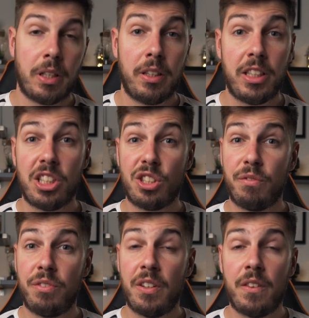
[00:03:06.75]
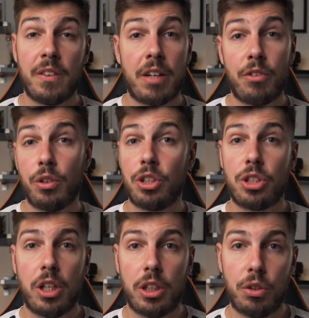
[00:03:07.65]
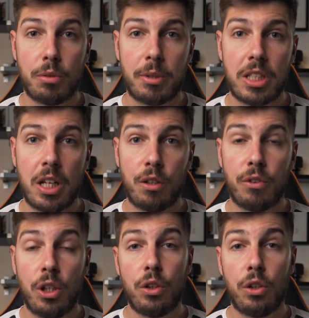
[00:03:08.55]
This is something that I've only just started using myself.